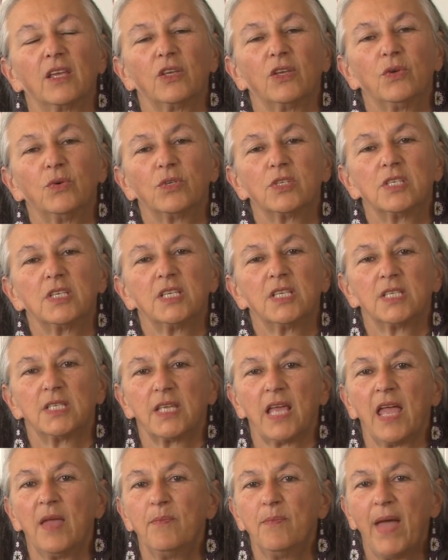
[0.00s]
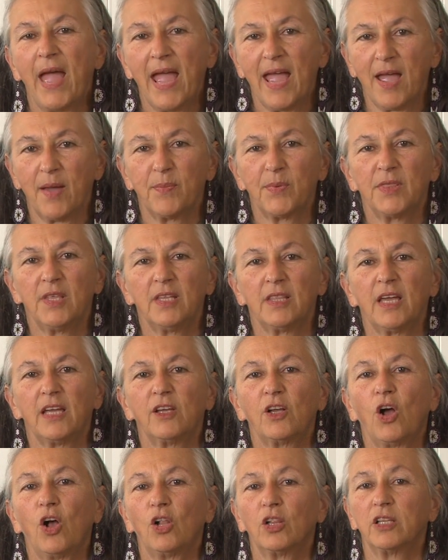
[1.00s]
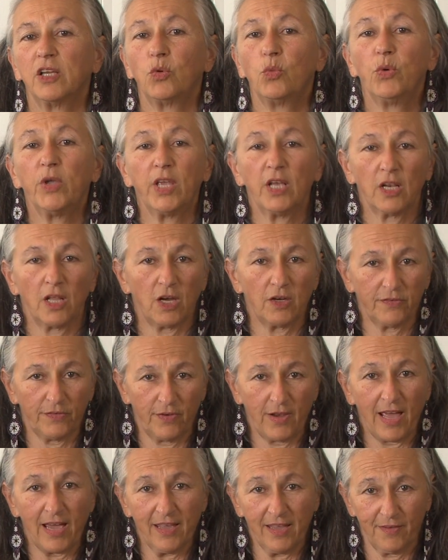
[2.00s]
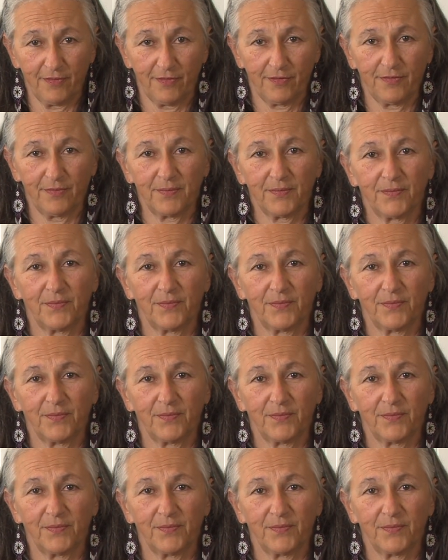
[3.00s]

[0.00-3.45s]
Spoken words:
uses a map that I call the Wheel of Life.